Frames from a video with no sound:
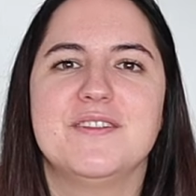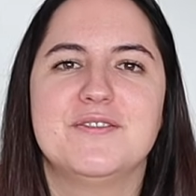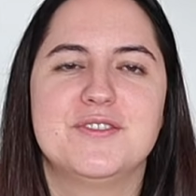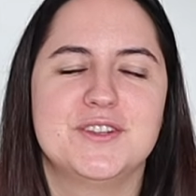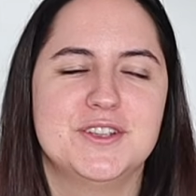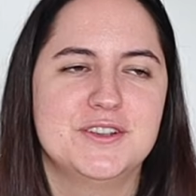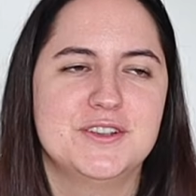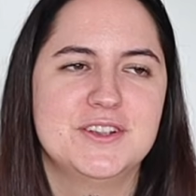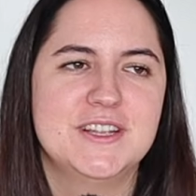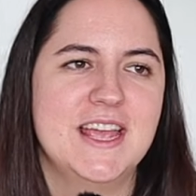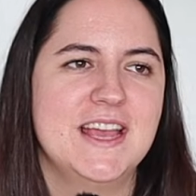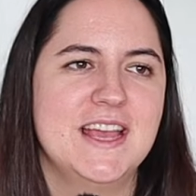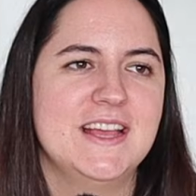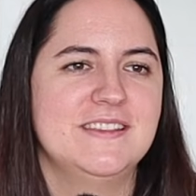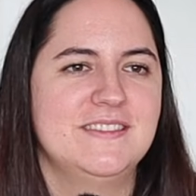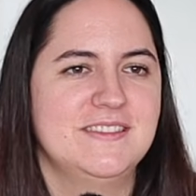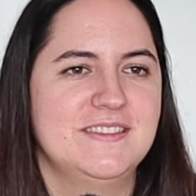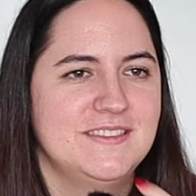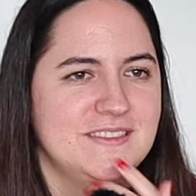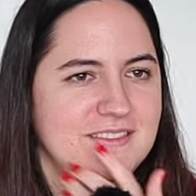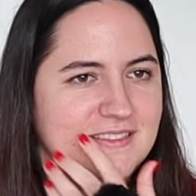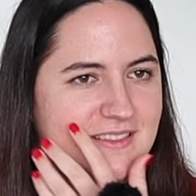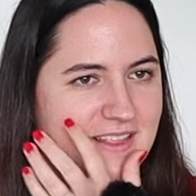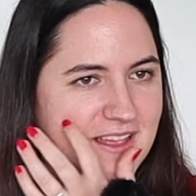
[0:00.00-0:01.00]
for your
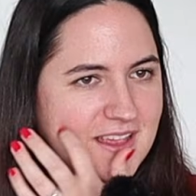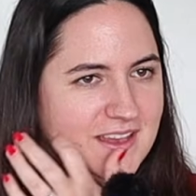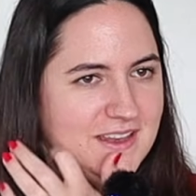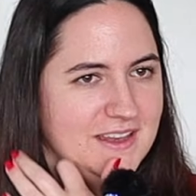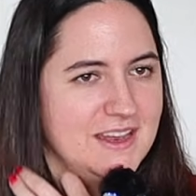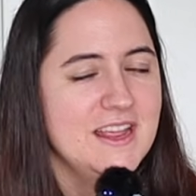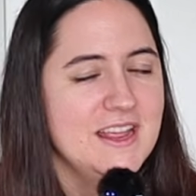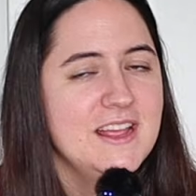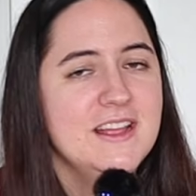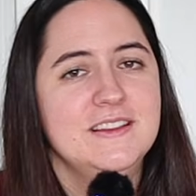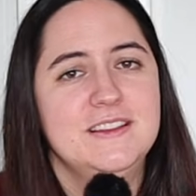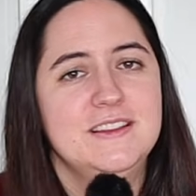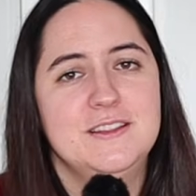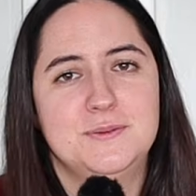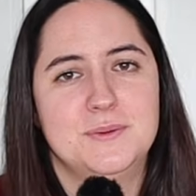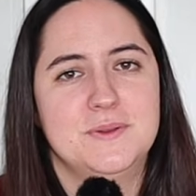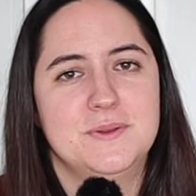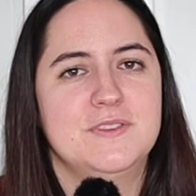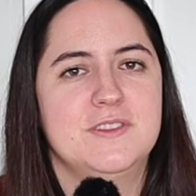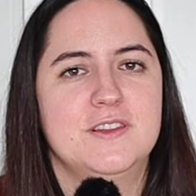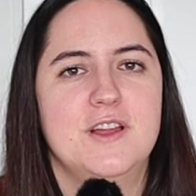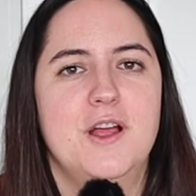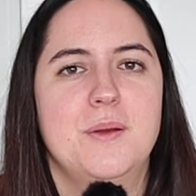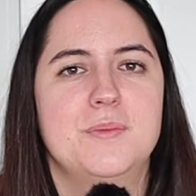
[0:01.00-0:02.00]
guests, then this
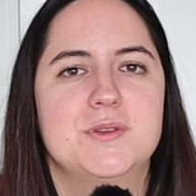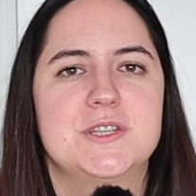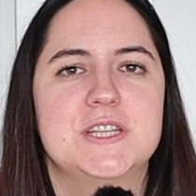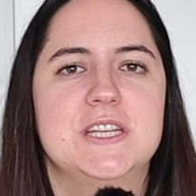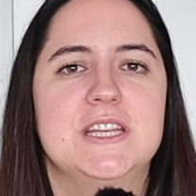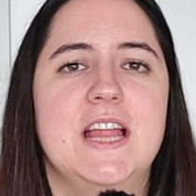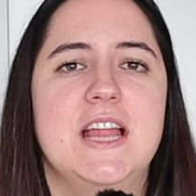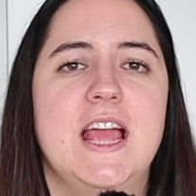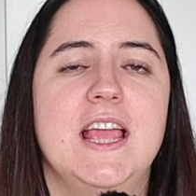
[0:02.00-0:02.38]
one's an option.